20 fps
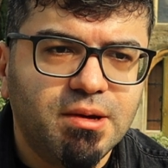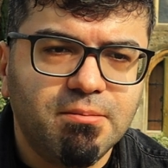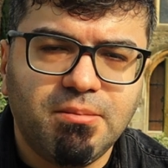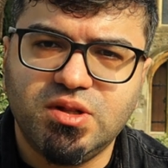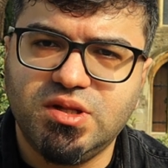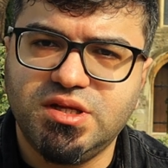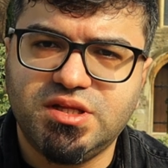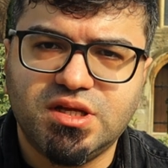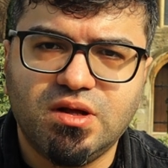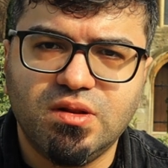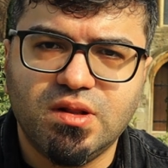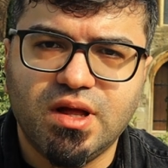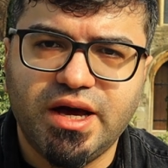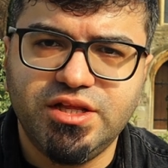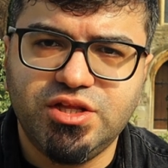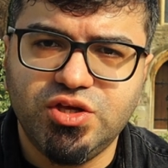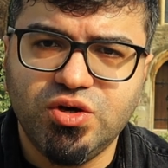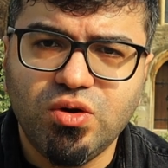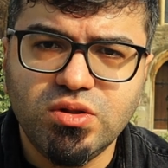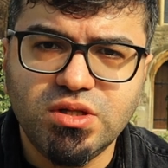political
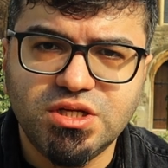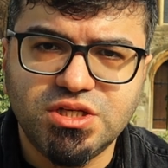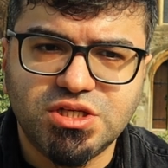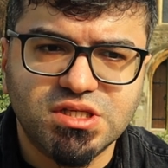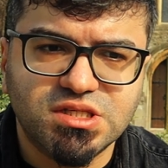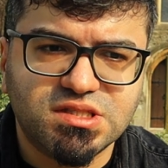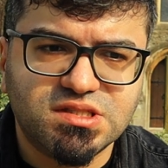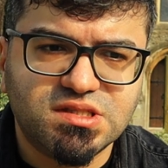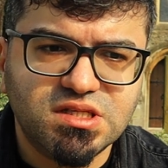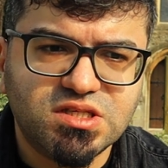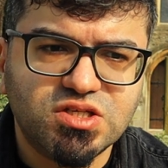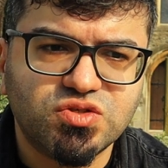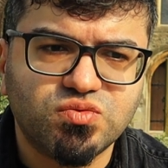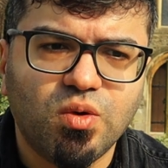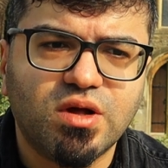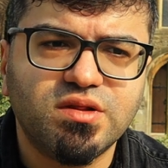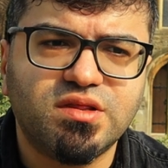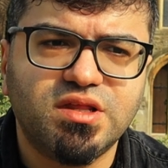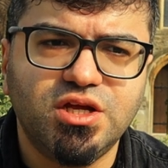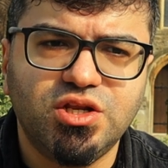ideologies, this is
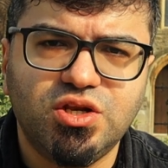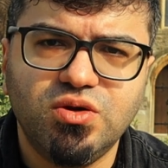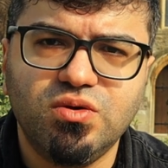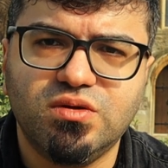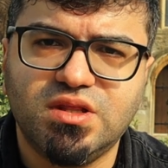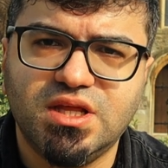what they do.